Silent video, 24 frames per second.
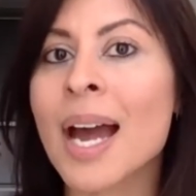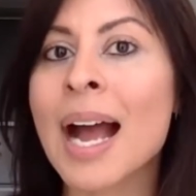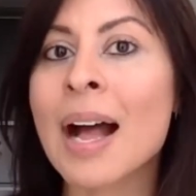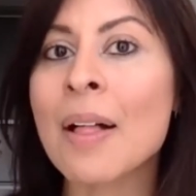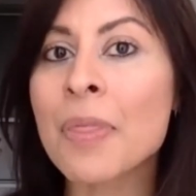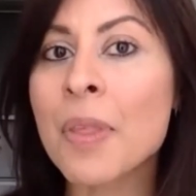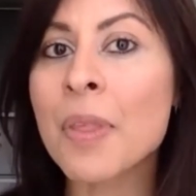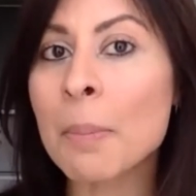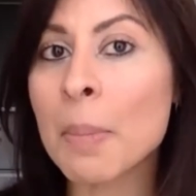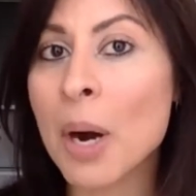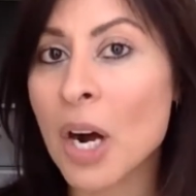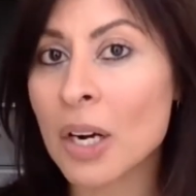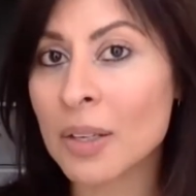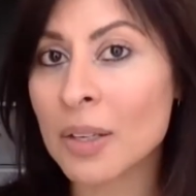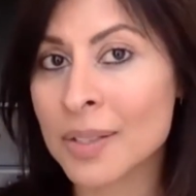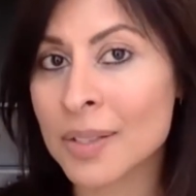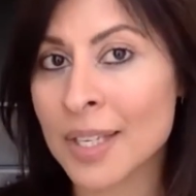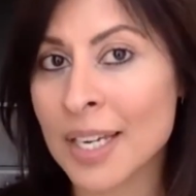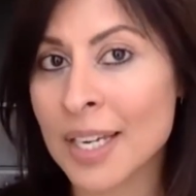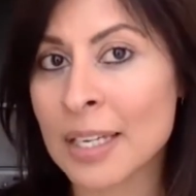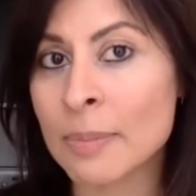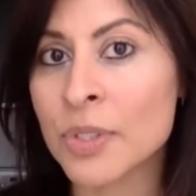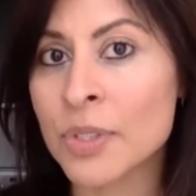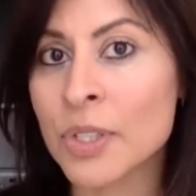and the mark
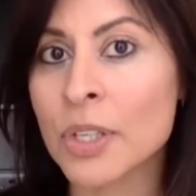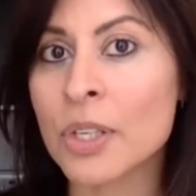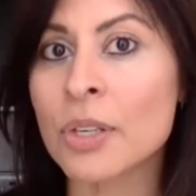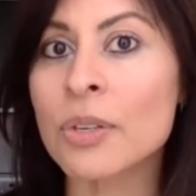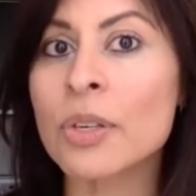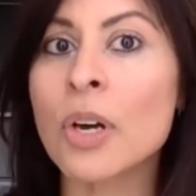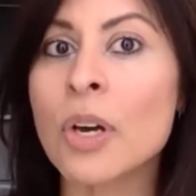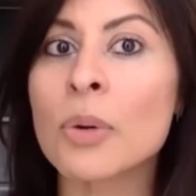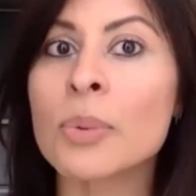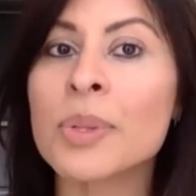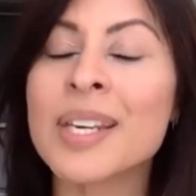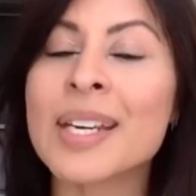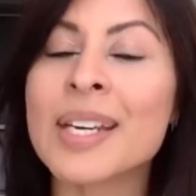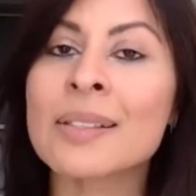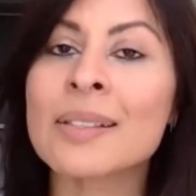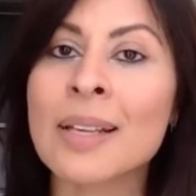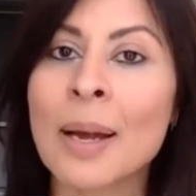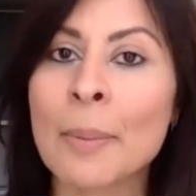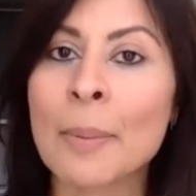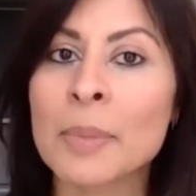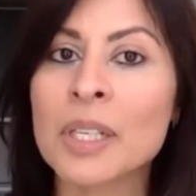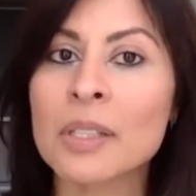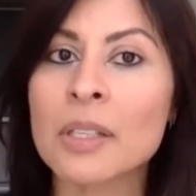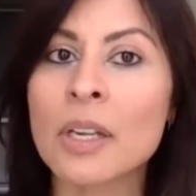scheme so you know the
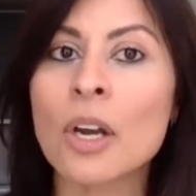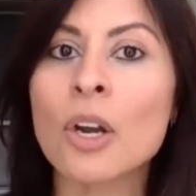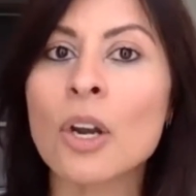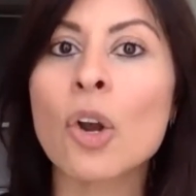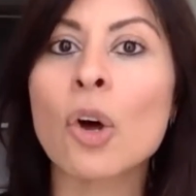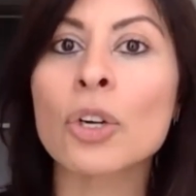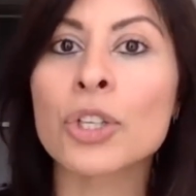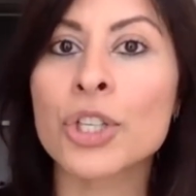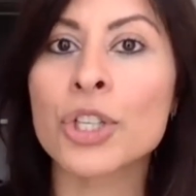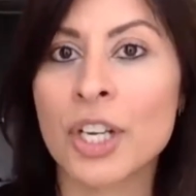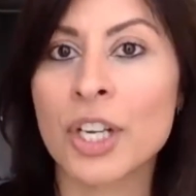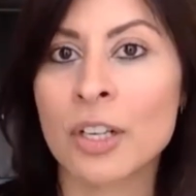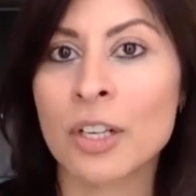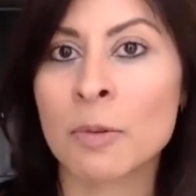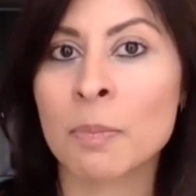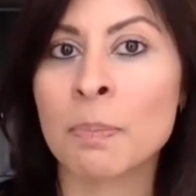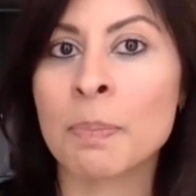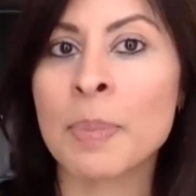examiner's logic